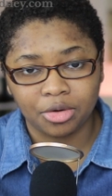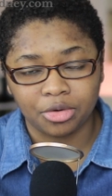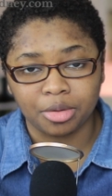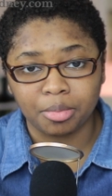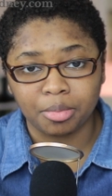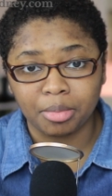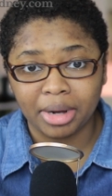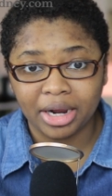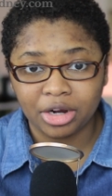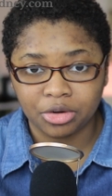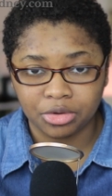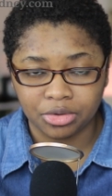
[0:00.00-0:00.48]
or the
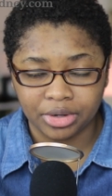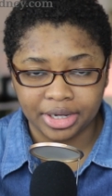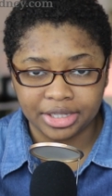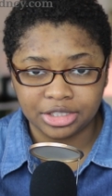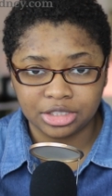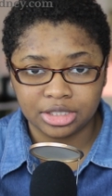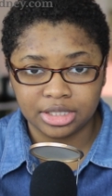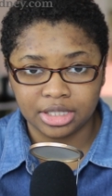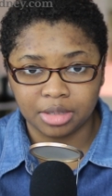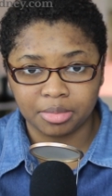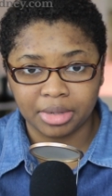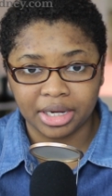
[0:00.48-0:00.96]
micro
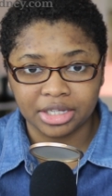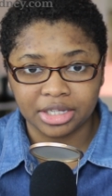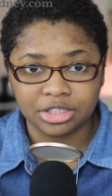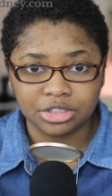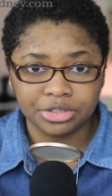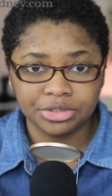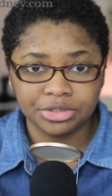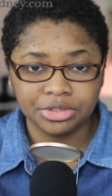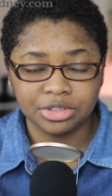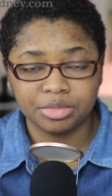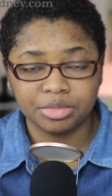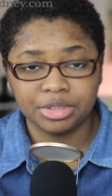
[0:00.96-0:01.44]
HDMI,
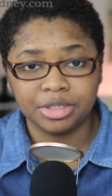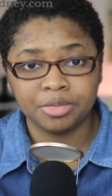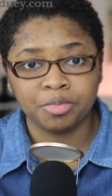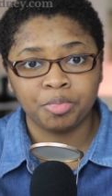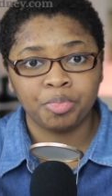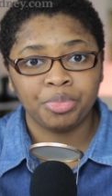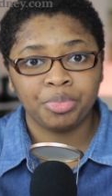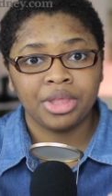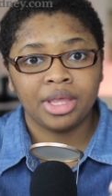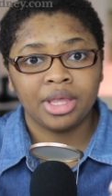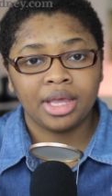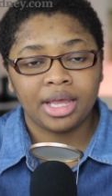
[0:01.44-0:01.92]
excuse me,
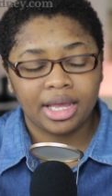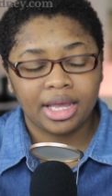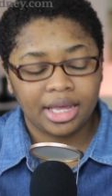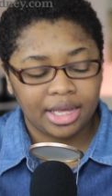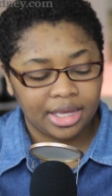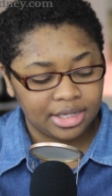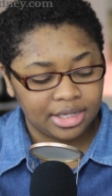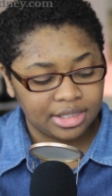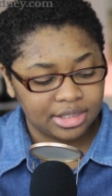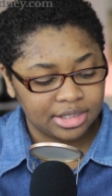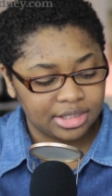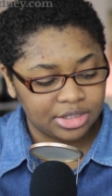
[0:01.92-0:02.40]

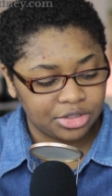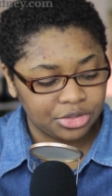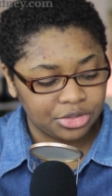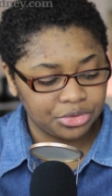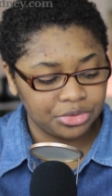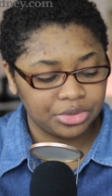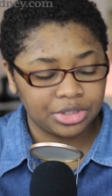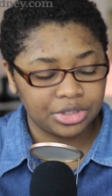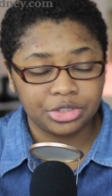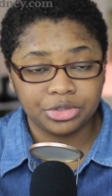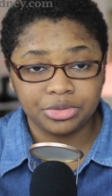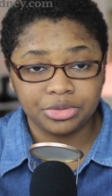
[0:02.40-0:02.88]
and
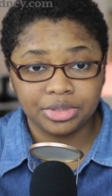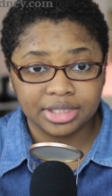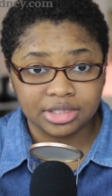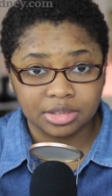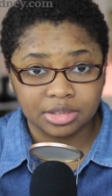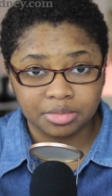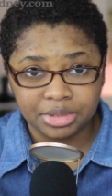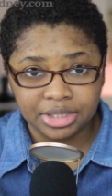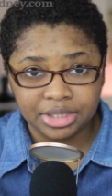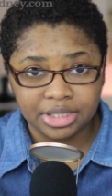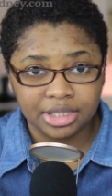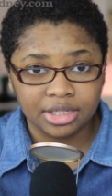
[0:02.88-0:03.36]
through the
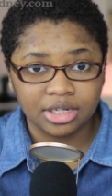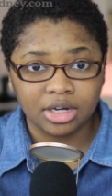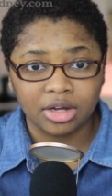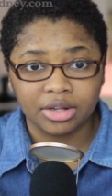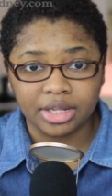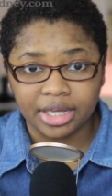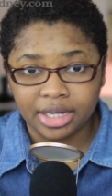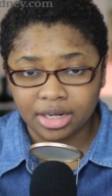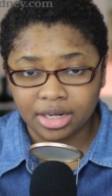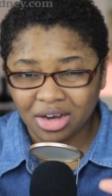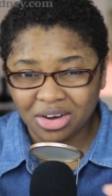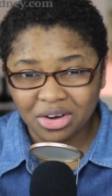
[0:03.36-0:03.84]
USB and all
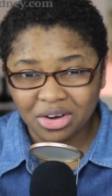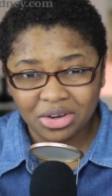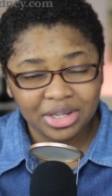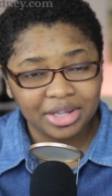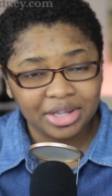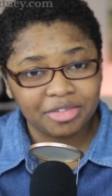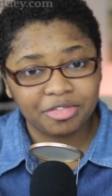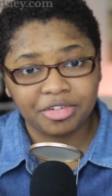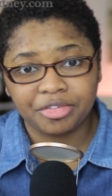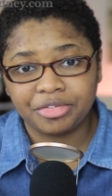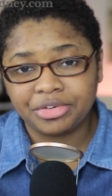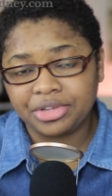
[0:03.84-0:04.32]
that. All
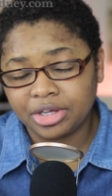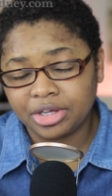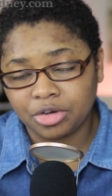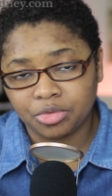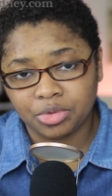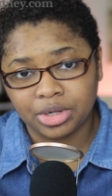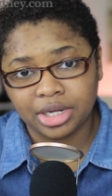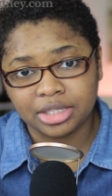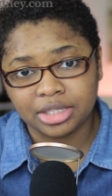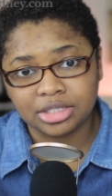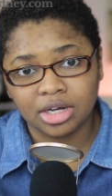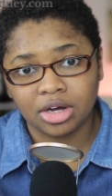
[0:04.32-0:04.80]
of everything
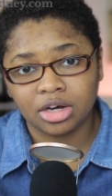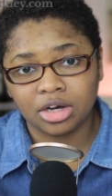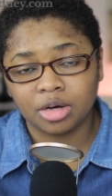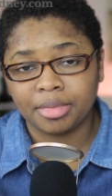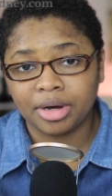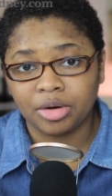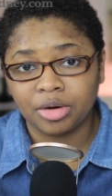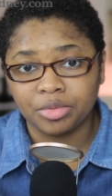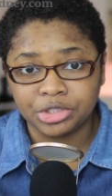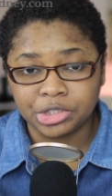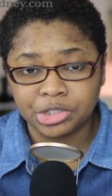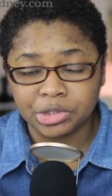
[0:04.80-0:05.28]
of what I talk
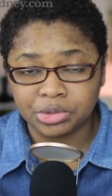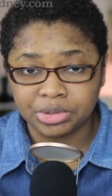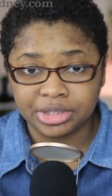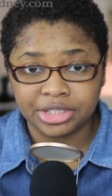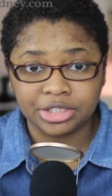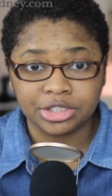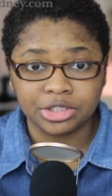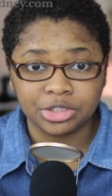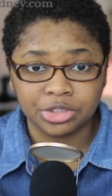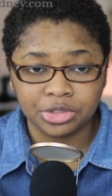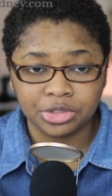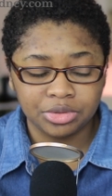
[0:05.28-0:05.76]
about, which you'll
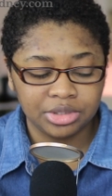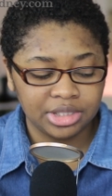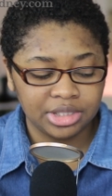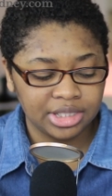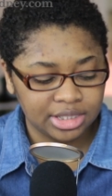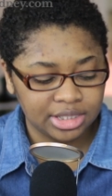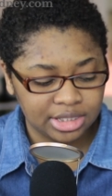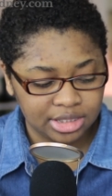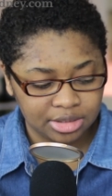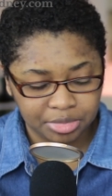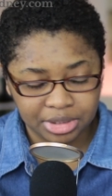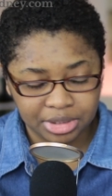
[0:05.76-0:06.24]
need to do
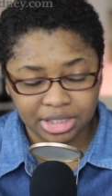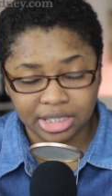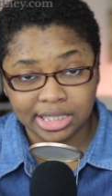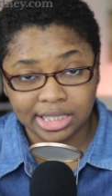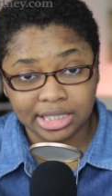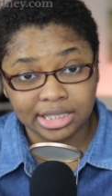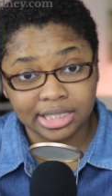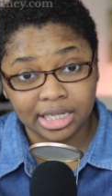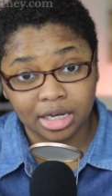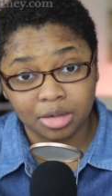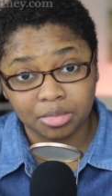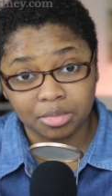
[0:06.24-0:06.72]
this, be
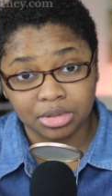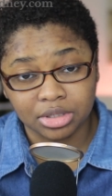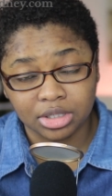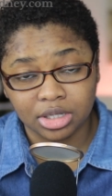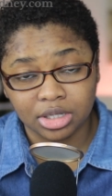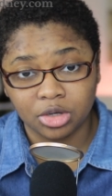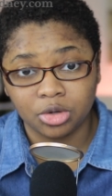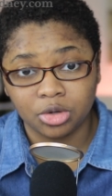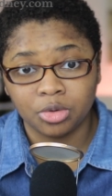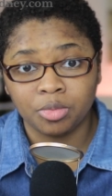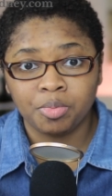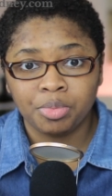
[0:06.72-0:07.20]
linked down
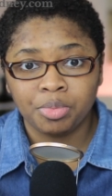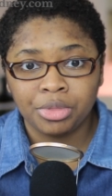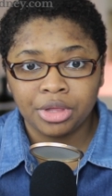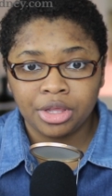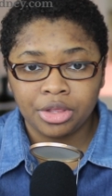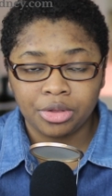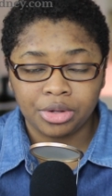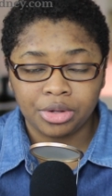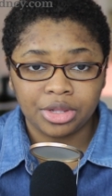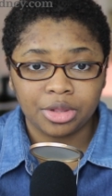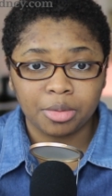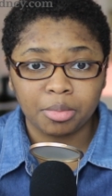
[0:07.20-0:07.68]
below.
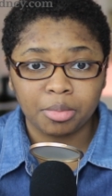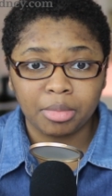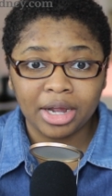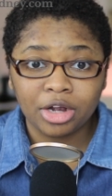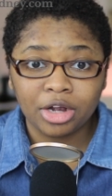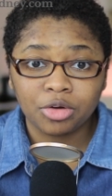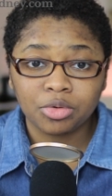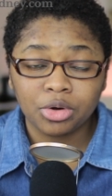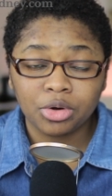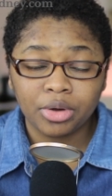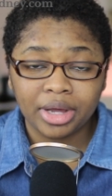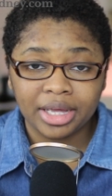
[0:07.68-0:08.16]
You need the
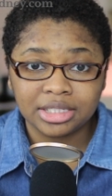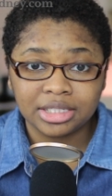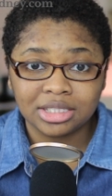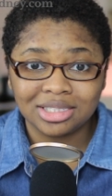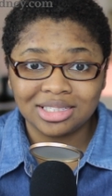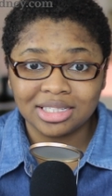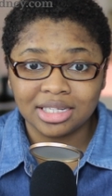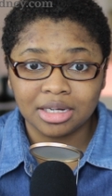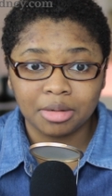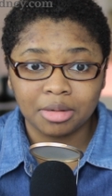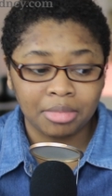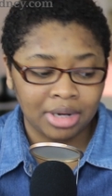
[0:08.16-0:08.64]
micro
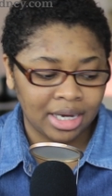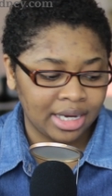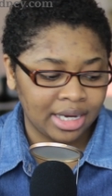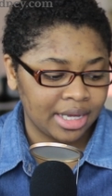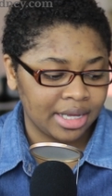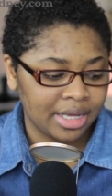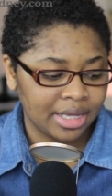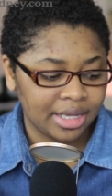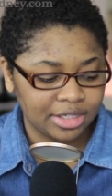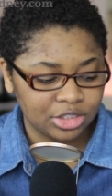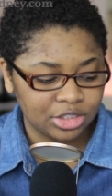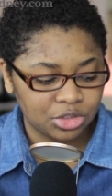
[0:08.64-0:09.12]

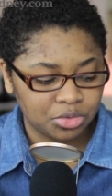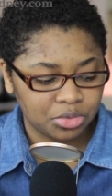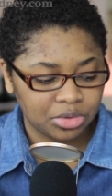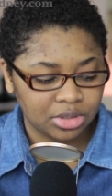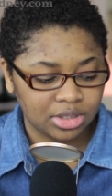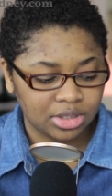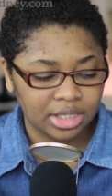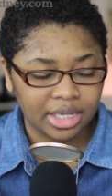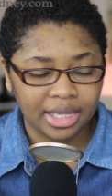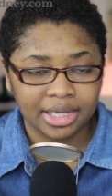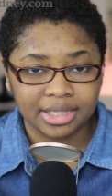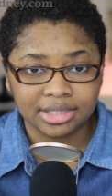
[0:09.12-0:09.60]
HDMI as
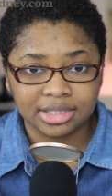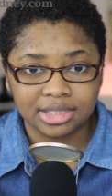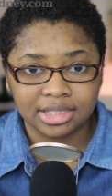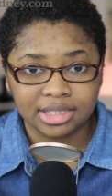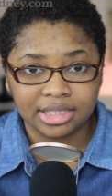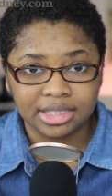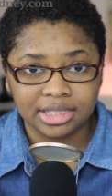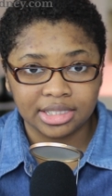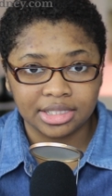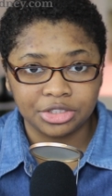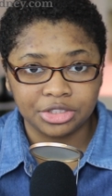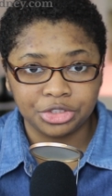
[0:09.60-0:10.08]
well as
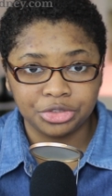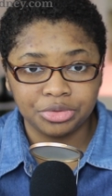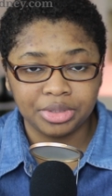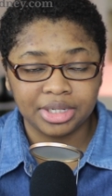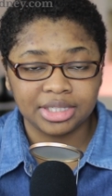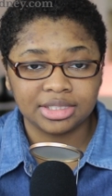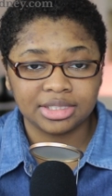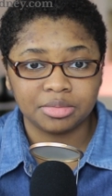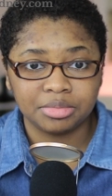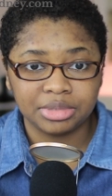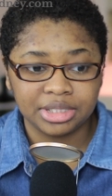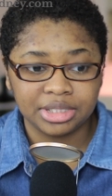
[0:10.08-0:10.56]
the
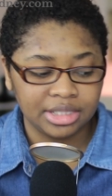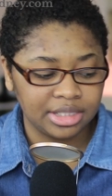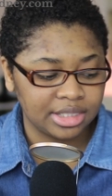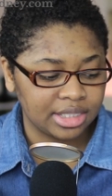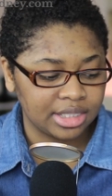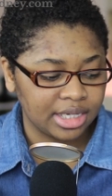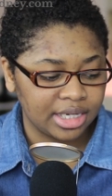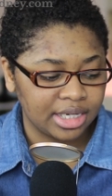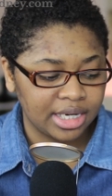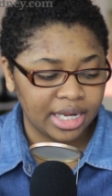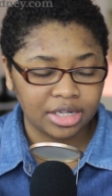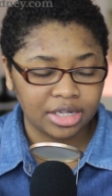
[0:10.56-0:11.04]
USB
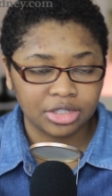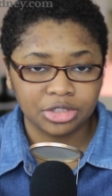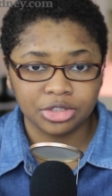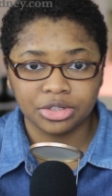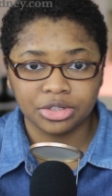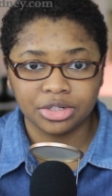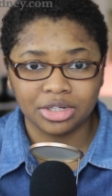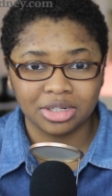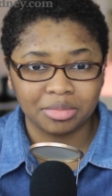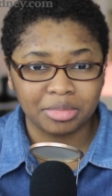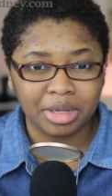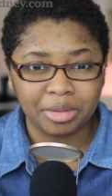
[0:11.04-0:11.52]

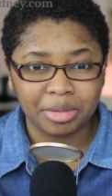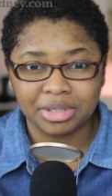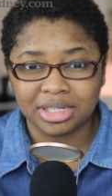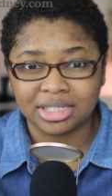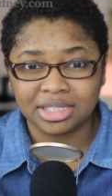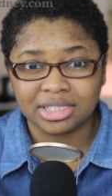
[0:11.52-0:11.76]
connector, maybe